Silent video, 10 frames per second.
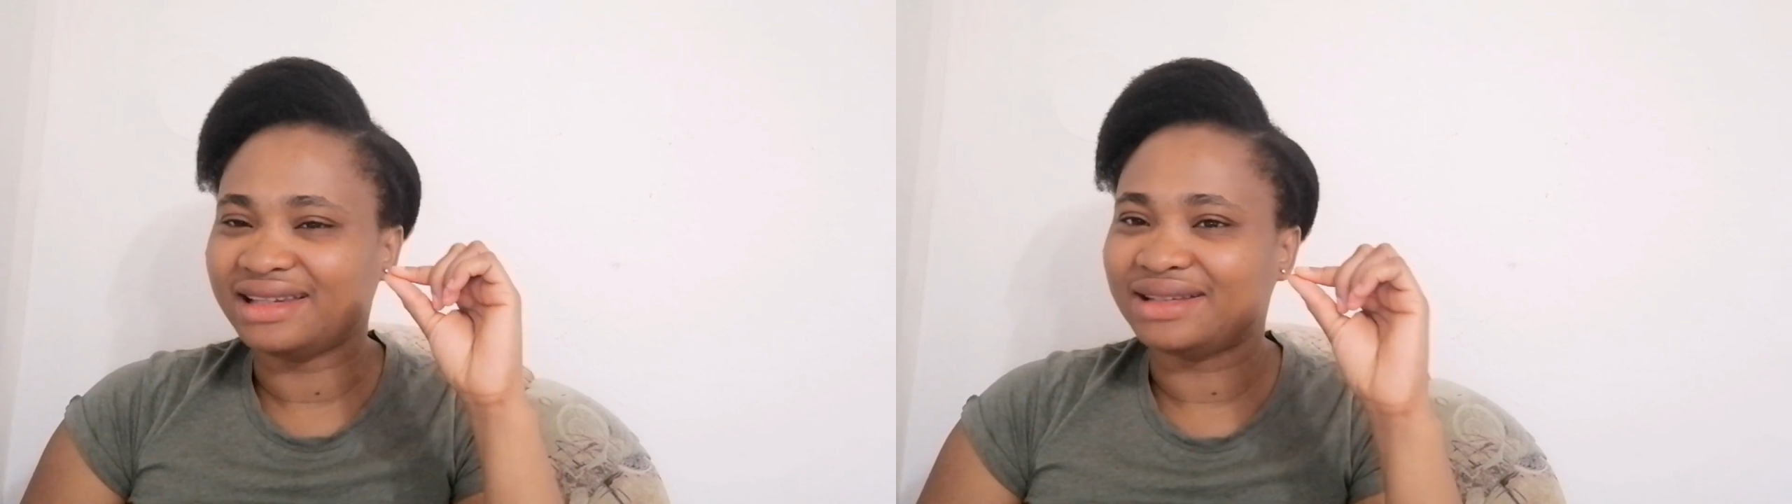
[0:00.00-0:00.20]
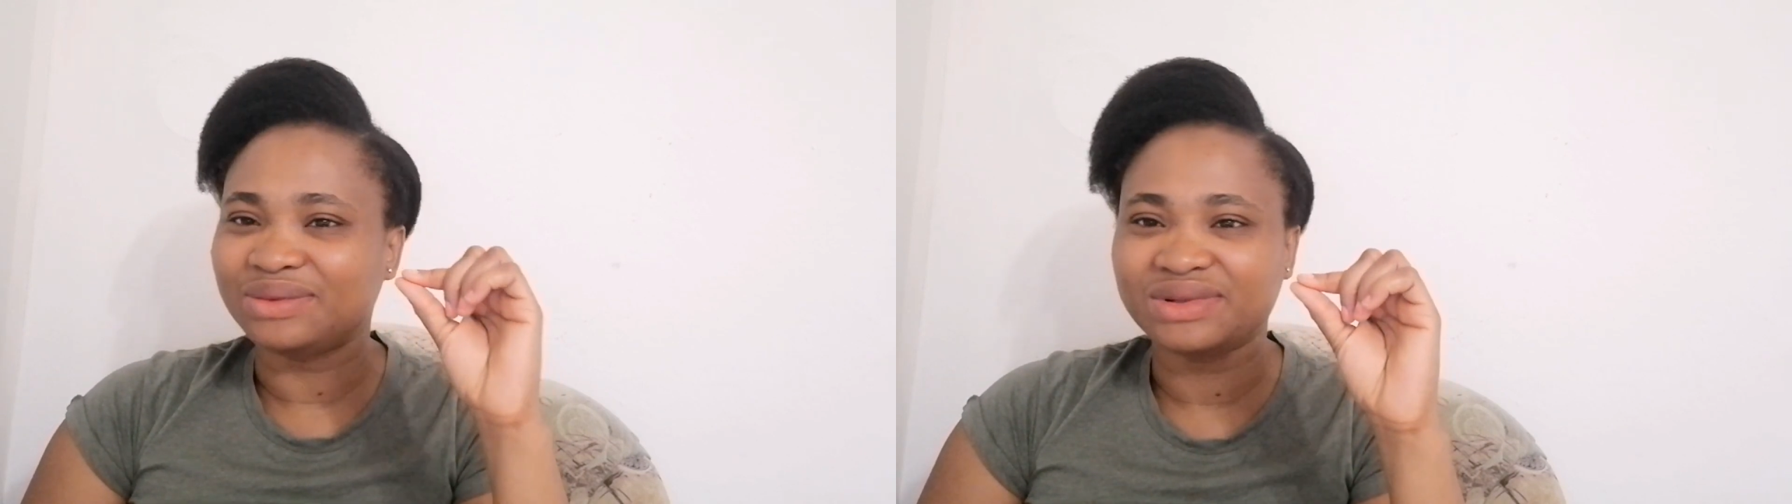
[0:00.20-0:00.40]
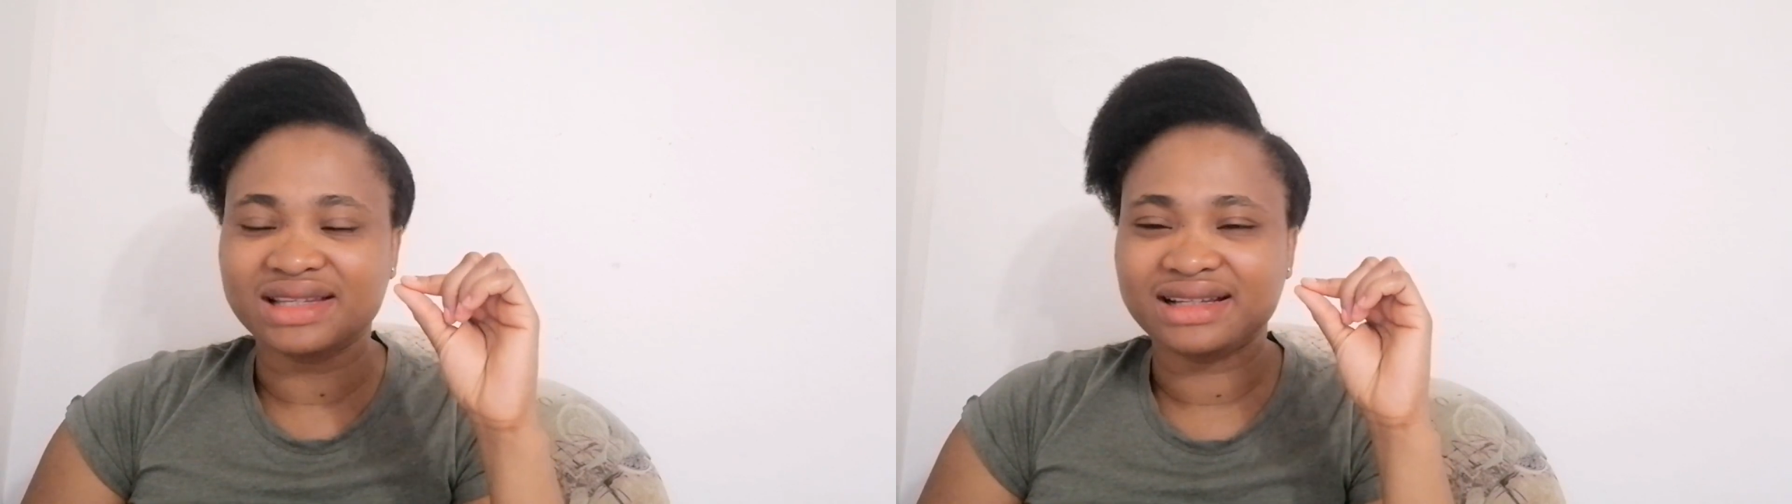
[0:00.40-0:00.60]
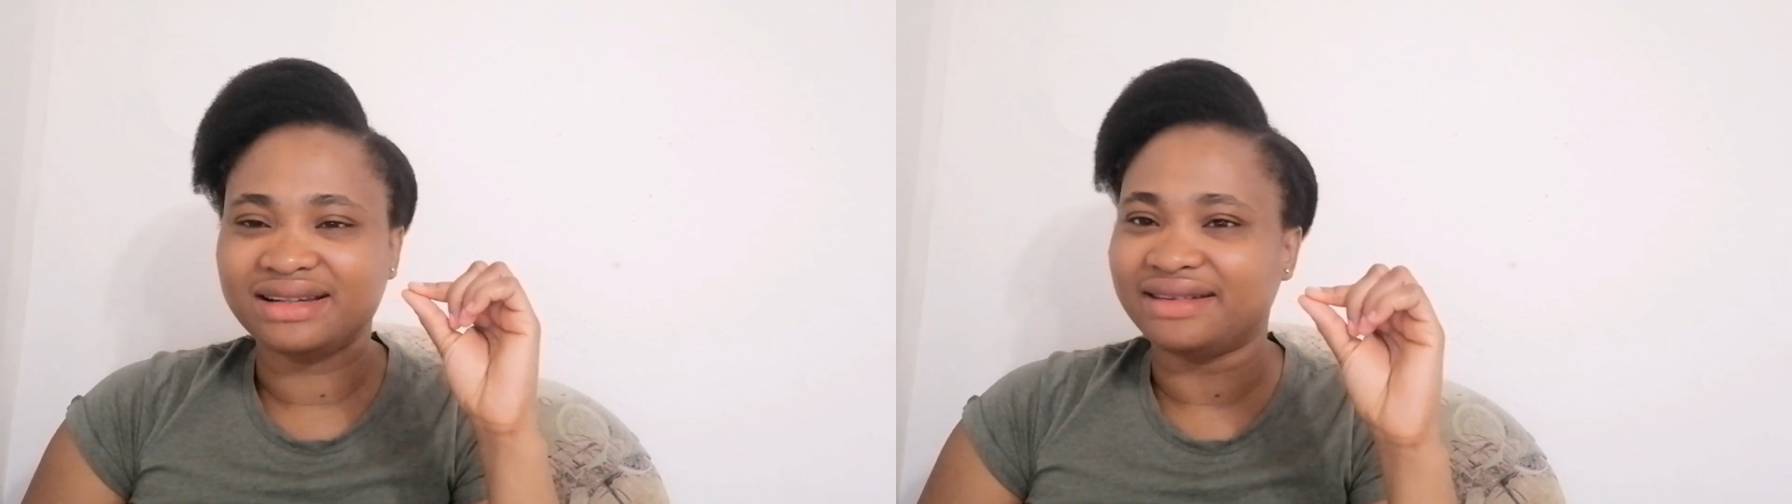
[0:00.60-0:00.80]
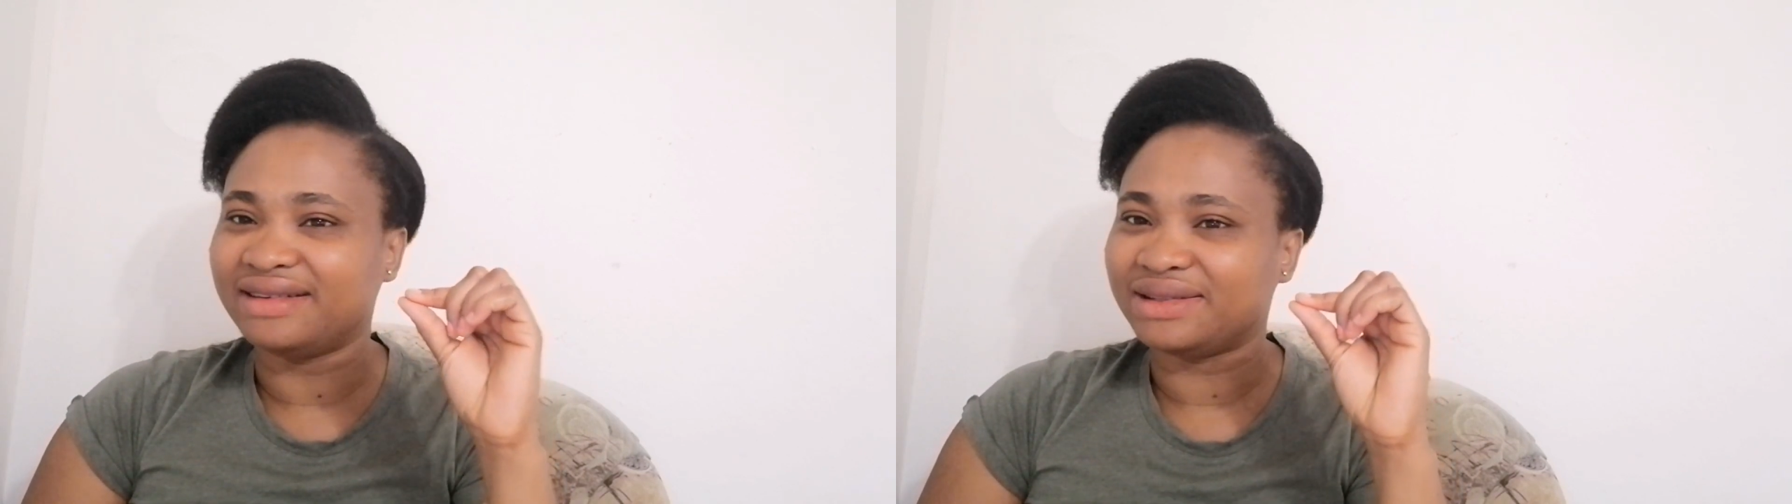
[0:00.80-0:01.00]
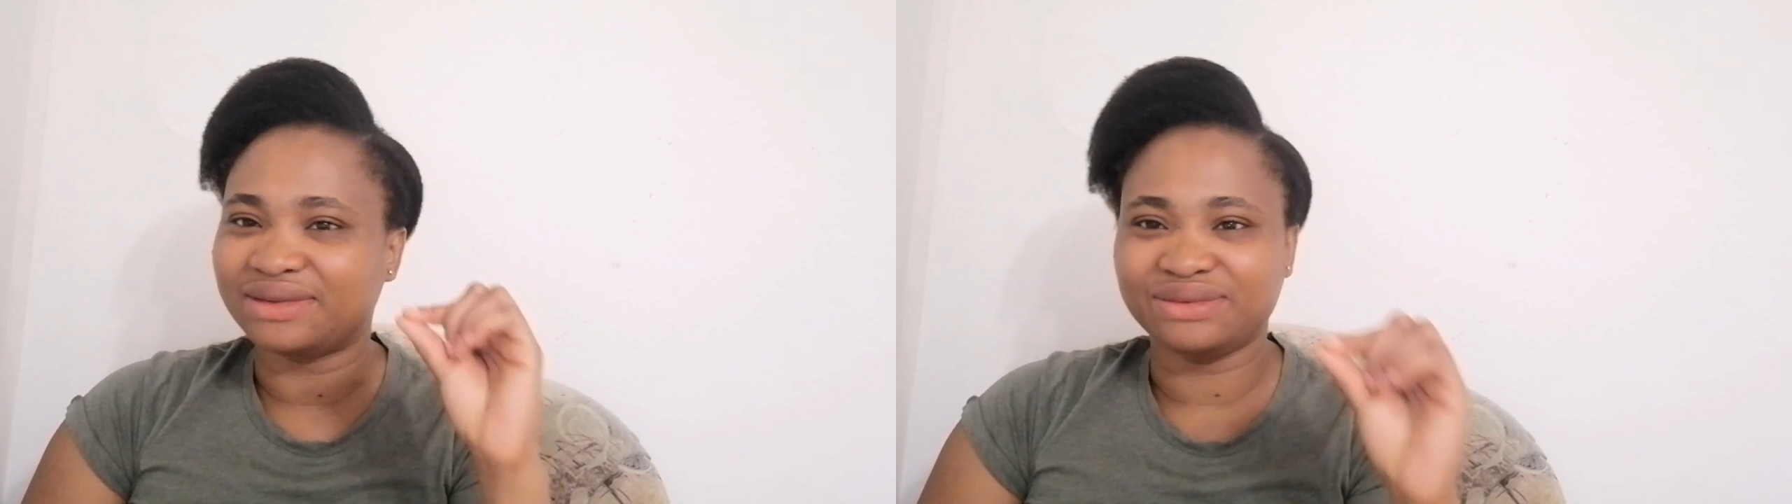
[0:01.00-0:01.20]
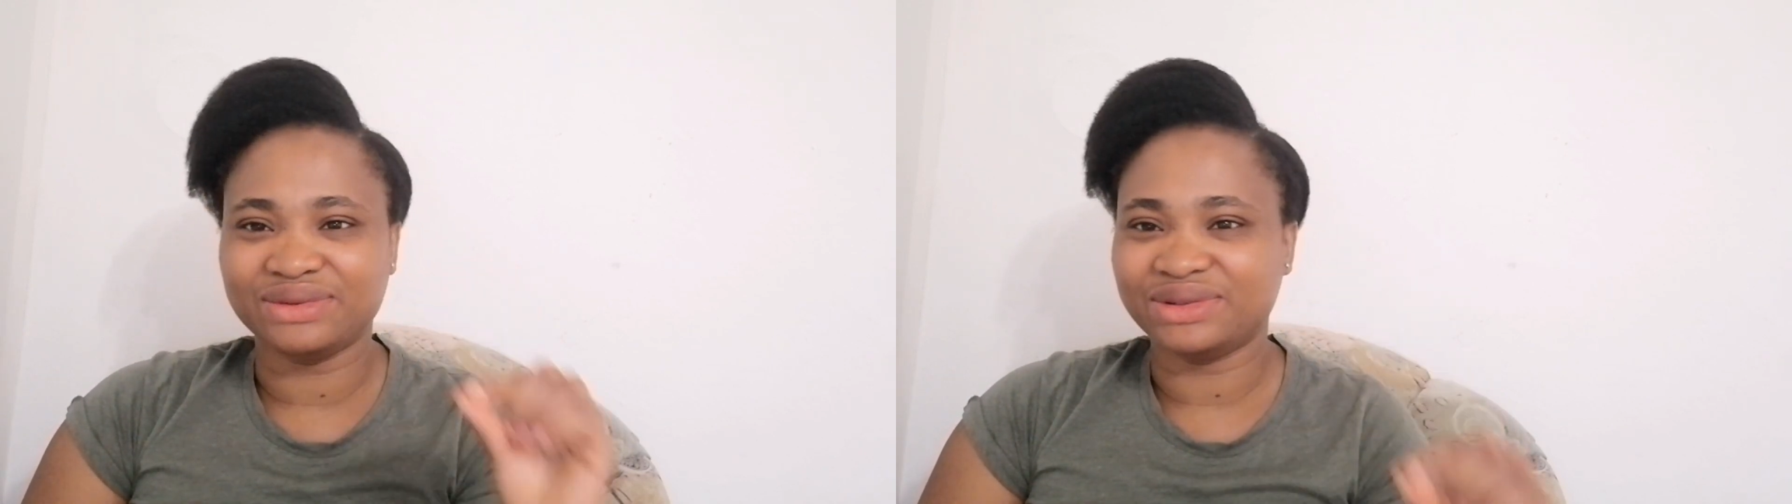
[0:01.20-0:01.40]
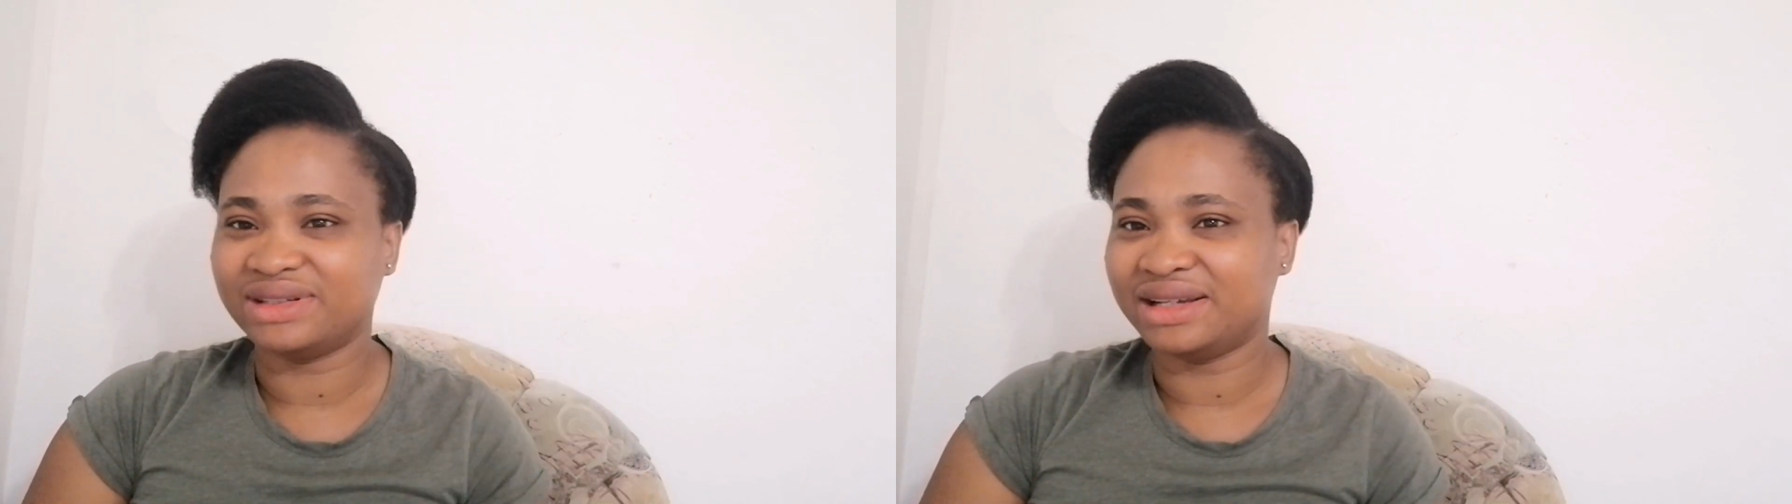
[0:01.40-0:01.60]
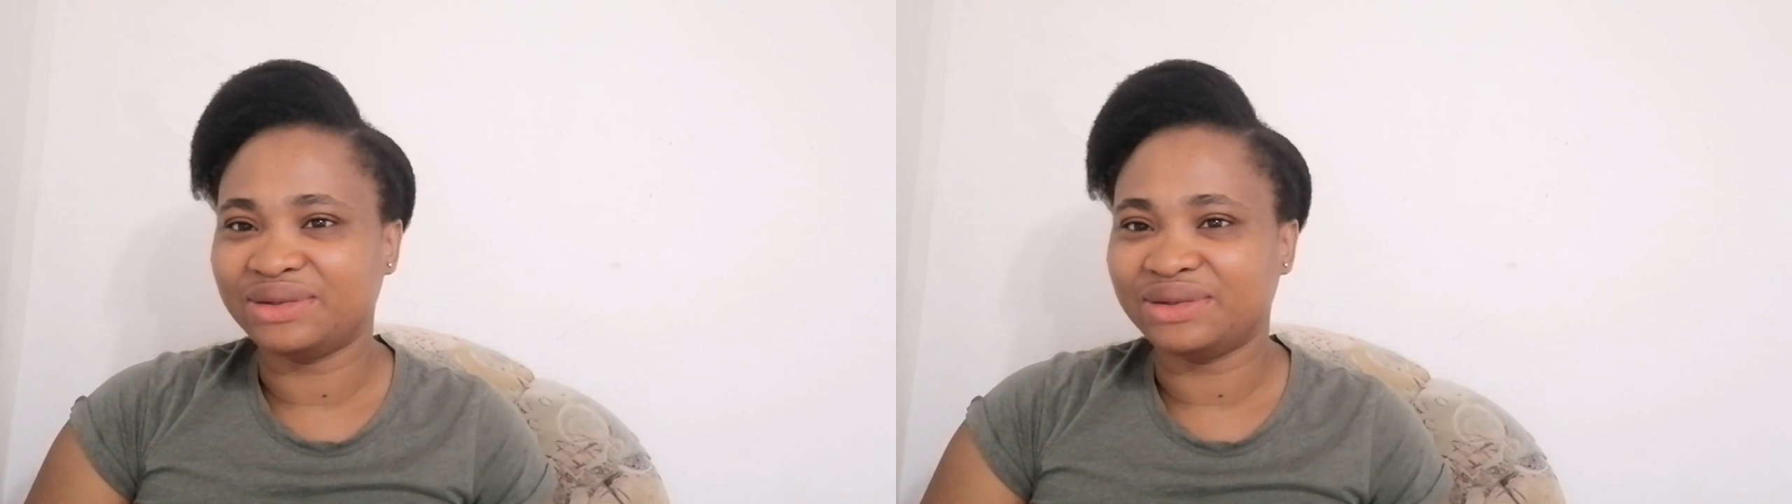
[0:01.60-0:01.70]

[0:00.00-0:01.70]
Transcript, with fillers: It will take the grace of God.